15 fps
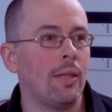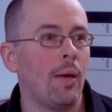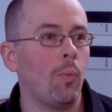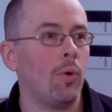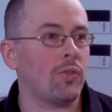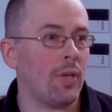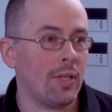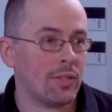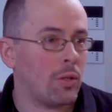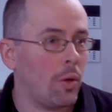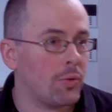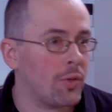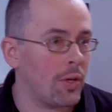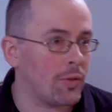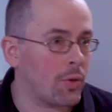that wasn't as
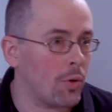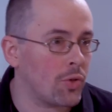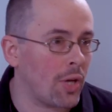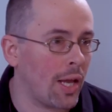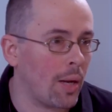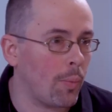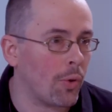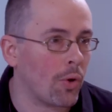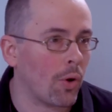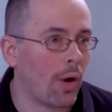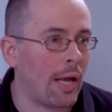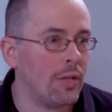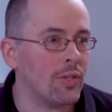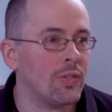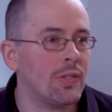closely associated with her,
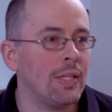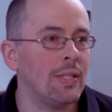and just